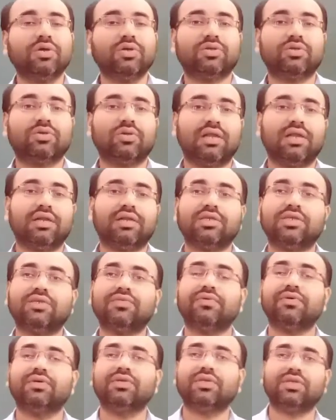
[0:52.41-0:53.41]
So let
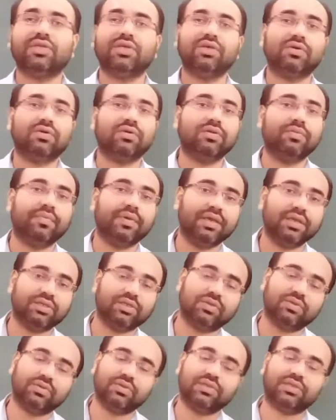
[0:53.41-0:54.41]
us first recall
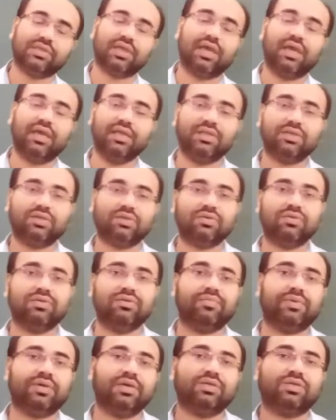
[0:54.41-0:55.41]
based on sides. So
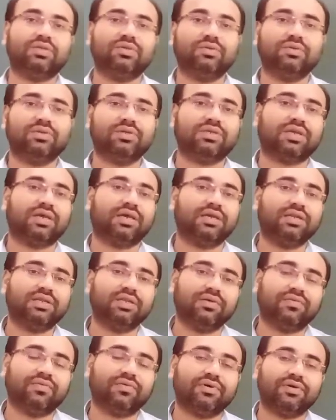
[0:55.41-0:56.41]
in based on side,
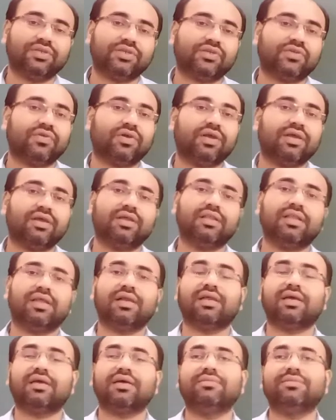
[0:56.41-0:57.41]
the first triangle
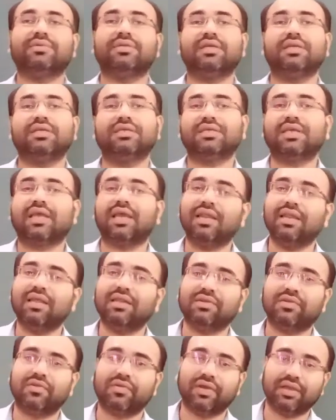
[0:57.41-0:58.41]
that comes, that is
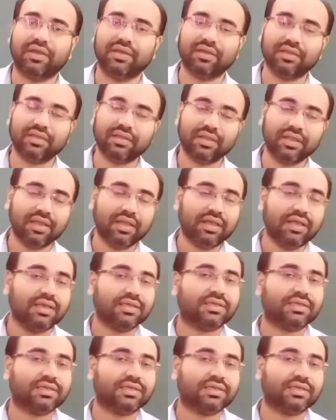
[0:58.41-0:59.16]
scalene triangle.